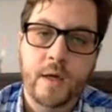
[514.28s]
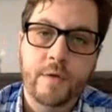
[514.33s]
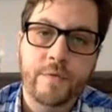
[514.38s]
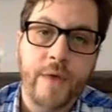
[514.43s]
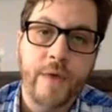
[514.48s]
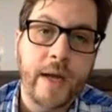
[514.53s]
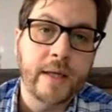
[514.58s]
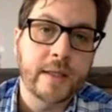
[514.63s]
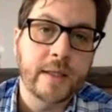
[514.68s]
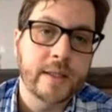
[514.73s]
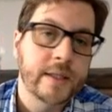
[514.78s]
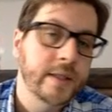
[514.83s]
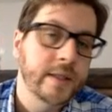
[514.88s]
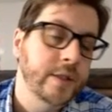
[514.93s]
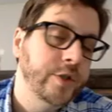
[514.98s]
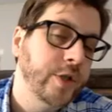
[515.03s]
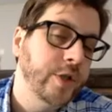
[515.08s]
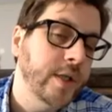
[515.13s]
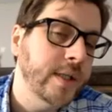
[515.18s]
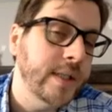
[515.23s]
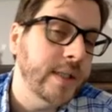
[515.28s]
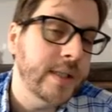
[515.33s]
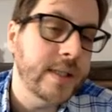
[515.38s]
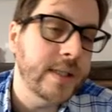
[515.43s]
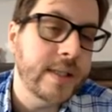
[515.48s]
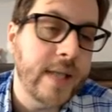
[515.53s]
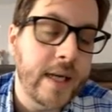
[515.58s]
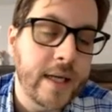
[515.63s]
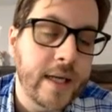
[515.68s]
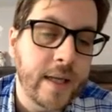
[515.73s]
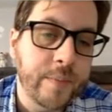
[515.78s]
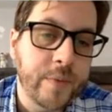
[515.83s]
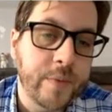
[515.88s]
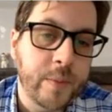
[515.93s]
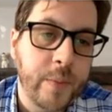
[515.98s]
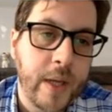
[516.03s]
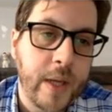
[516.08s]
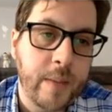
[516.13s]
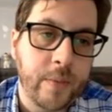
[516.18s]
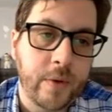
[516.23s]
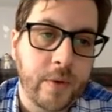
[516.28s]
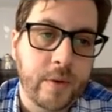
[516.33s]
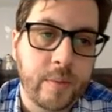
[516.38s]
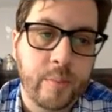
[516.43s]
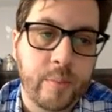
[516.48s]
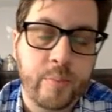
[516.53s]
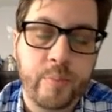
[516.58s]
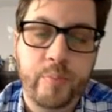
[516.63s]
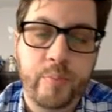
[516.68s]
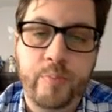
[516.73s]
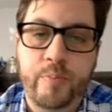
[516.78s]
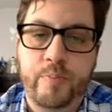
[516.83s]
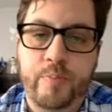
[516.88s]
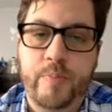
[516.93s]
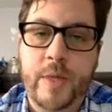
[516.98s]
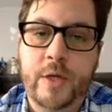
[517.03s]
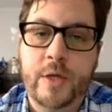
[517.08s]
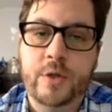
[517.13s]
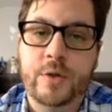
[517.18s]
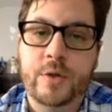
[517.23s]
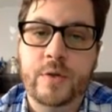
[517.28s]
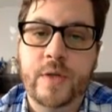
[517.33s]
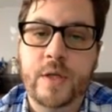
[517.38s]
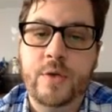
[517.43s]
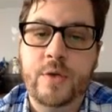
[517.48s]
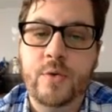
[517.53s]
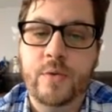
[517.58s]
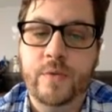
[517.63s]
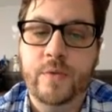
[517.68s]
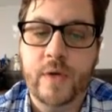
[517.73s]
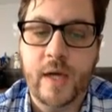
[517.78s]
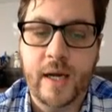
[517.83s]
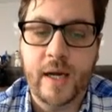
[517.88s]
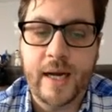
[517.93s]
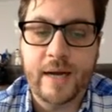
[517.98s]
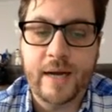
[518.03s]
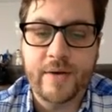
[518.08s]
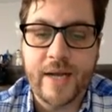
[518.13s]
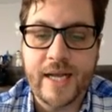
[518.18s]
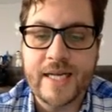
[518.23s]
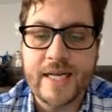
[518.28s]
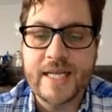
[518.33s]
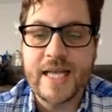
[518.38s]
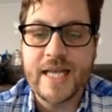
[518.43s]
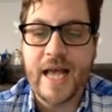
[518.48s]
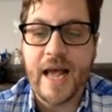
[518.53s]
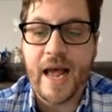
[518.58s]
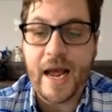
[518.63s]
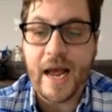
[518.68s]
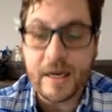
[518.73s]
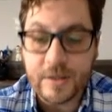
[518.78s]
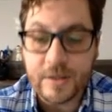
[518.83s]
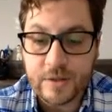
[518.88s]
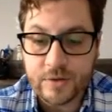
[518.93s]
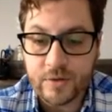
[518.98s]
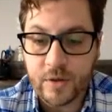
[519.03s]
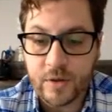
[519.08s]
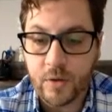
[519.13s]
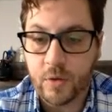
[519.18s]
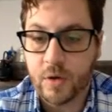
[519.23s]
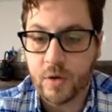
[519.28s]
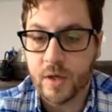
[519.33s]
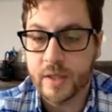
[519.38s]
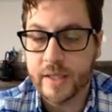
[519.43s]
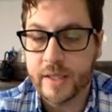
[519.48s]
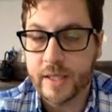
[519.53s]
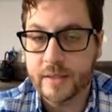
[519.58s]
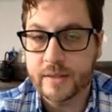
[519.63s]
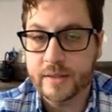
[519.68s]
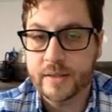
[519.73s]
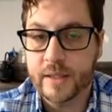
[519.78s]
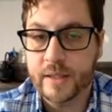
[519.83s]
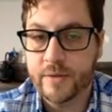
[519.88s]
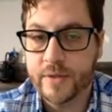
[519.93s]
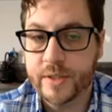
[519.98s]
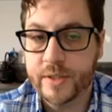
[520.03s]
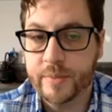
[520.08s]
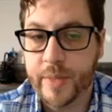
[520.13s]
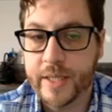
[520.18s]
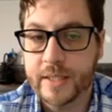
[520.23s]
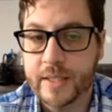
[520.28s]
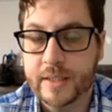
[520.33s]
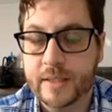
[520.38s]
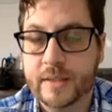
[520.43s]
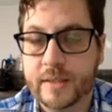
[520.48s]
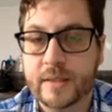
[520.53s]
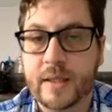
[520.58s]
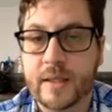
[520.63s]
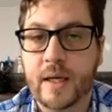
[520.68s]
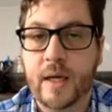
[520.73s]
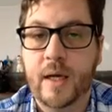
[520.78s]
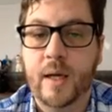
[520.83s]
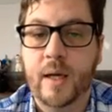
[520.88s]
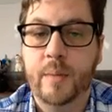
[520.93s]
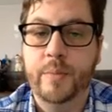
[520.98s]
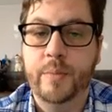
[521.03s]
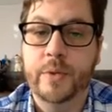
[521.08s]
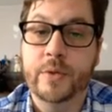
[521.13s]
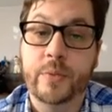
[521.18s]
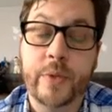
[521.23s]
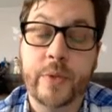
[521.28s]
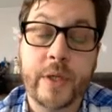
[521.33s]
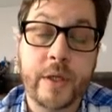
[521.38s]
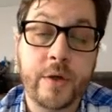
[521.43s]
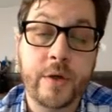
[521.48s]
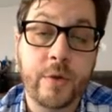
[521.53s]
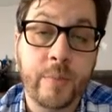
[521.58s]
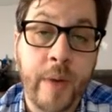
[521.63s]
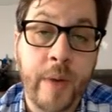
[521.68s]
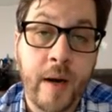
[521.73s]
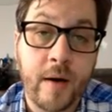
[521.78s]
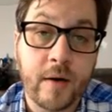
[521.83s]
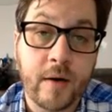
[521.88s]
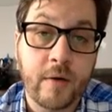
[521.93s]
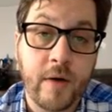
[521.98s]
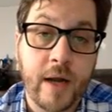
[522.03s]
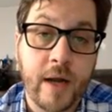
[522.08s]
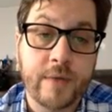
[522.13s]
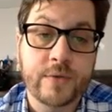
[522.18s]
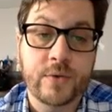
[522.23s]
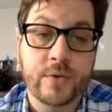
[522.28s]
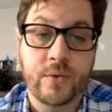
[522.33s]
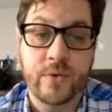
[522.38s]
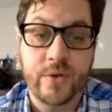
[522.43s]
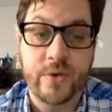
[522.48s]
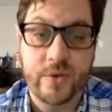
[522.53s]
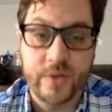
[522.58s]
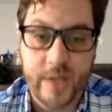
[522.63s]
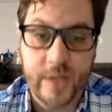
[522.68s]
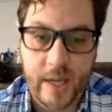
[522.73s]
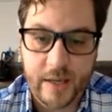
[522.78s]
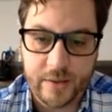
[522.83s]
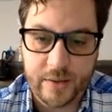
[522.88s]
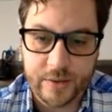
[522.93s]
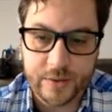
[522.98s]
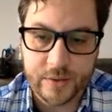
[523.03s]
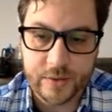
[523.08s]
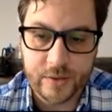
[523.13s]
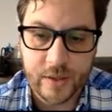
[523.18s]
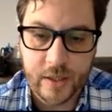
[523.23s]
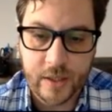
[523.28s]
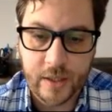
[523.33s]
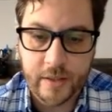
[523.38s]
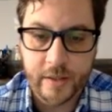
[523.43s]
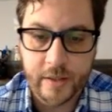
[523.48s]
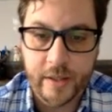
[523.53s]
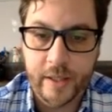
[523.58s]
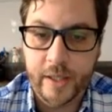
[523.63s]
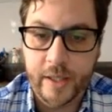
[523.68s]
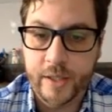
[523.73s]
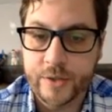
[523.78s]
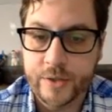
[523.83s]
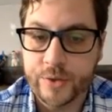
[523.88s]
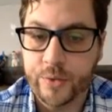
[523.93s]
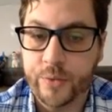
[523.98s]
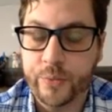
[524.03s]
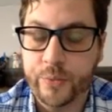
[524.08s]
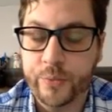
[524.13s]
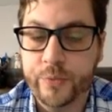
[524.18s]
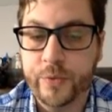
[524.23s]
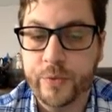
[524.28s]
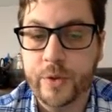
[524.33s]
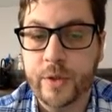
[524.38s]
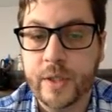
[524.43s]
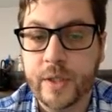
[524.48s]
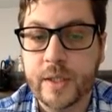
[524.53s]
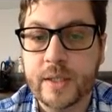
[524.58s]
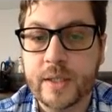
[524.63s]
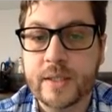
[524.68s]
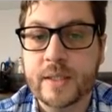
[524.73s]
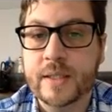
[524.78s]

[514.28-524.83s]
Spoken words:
Finally, just in setting up the paper, make sure that you have cut out any extra or unnecessary spaces between your paragraphs or your title. So if we look at this